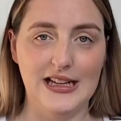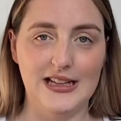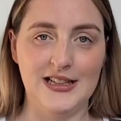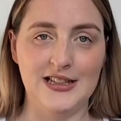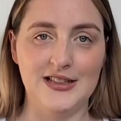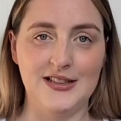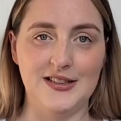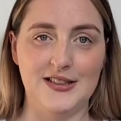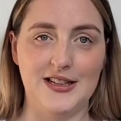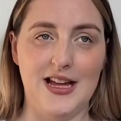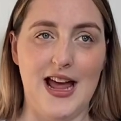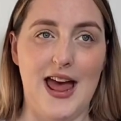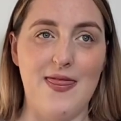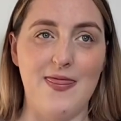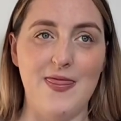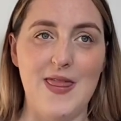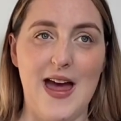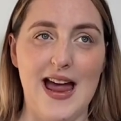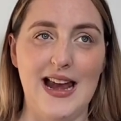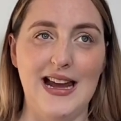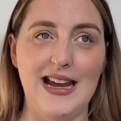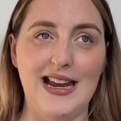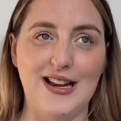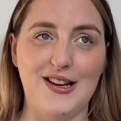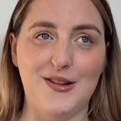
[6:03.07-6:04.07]
and
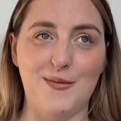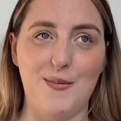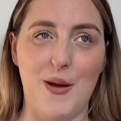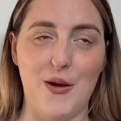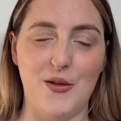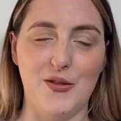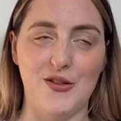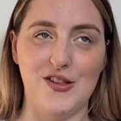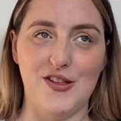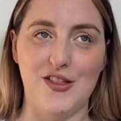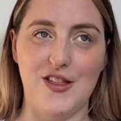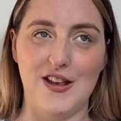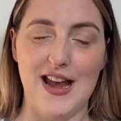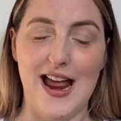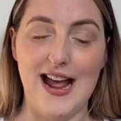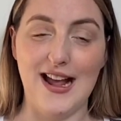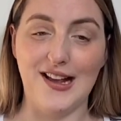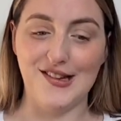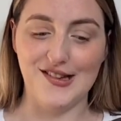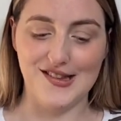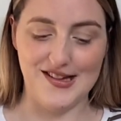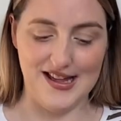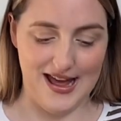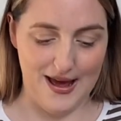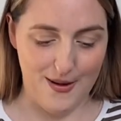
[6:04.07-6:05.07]
that leads me on to the
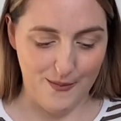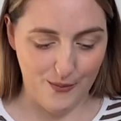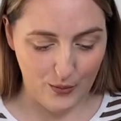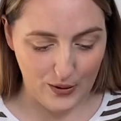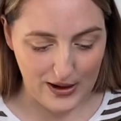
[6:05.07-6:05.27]
next tip,